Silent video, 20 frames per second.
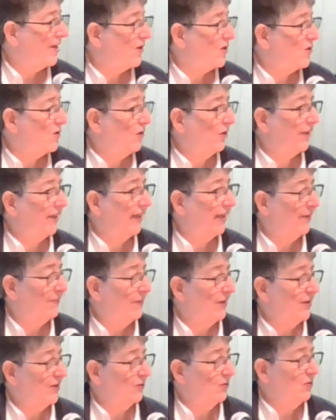usually in
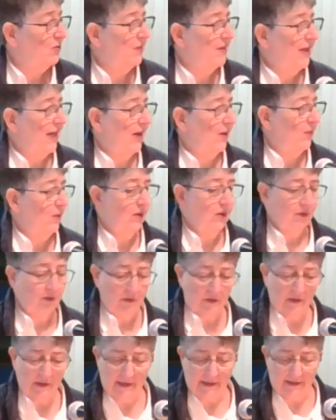my sermon, I
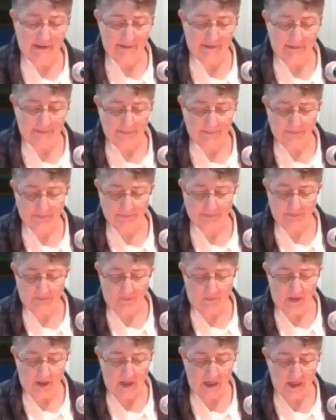will uh,
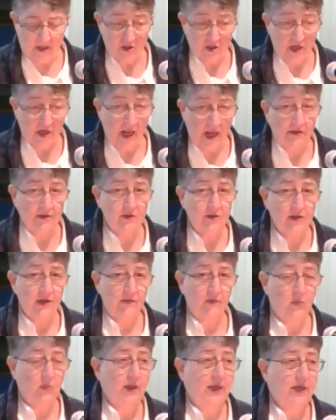challenge
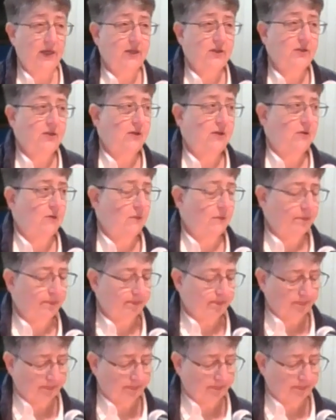everybody to